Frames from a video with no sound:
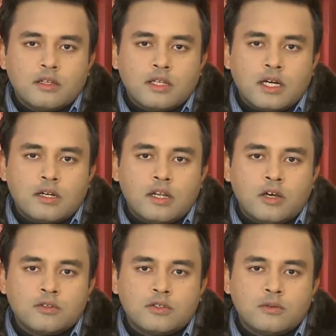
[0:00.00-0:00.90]
that
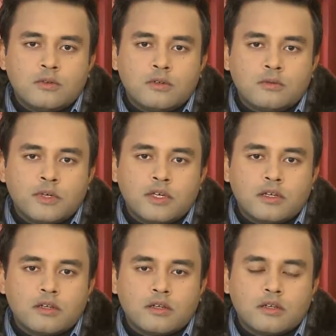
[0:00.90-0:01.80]
allows students to pick
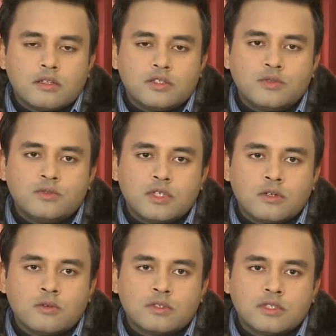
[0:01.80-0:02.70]
and choose their
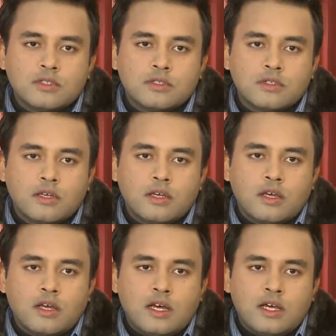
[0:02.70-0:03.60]
courses
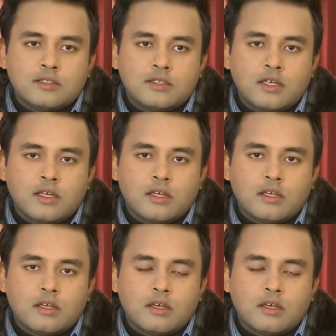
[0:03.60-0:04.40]
as they